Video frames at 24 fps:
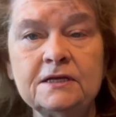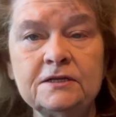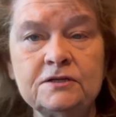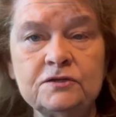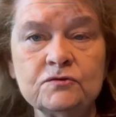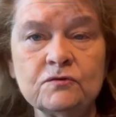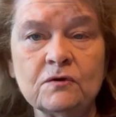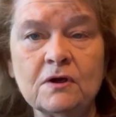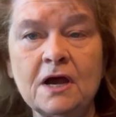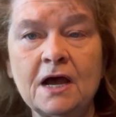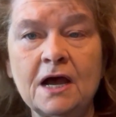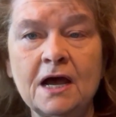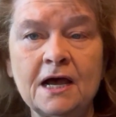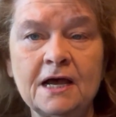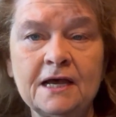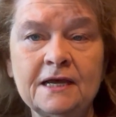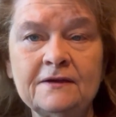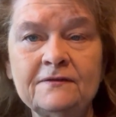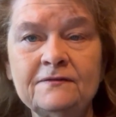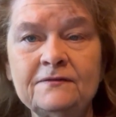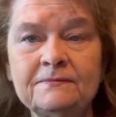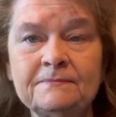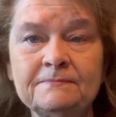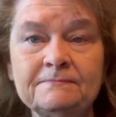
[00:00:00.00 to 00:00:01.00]

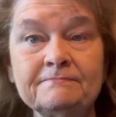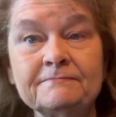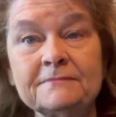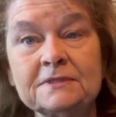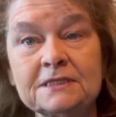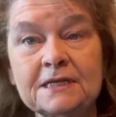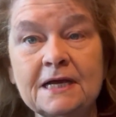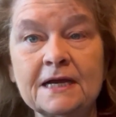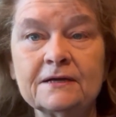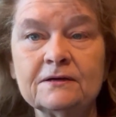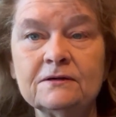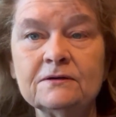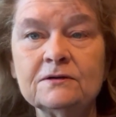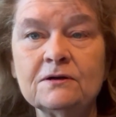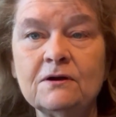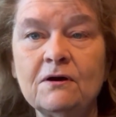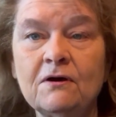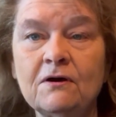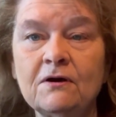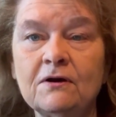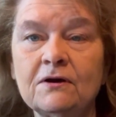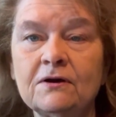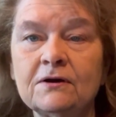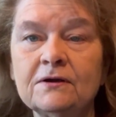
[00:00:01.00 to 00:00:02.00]
Drive, it's like a
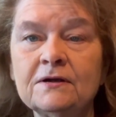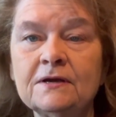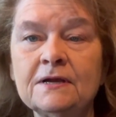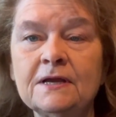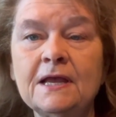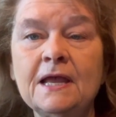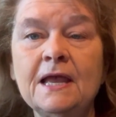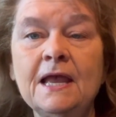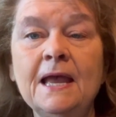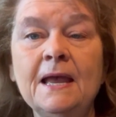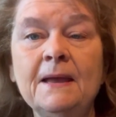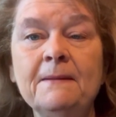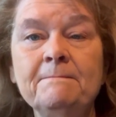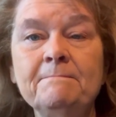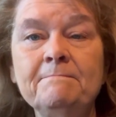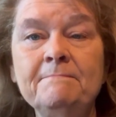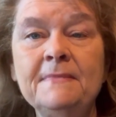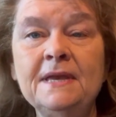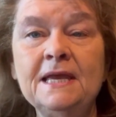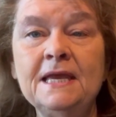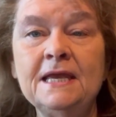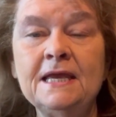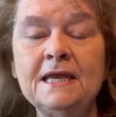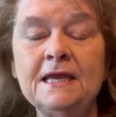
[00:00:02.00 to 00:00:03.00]
car,
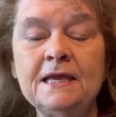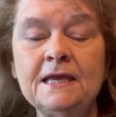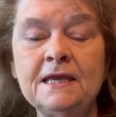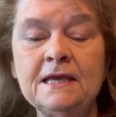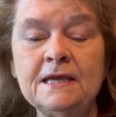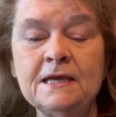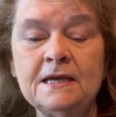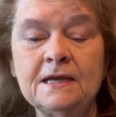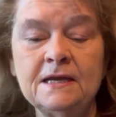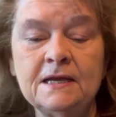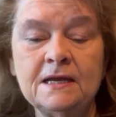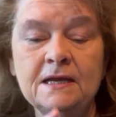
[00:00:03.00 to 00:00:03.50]
me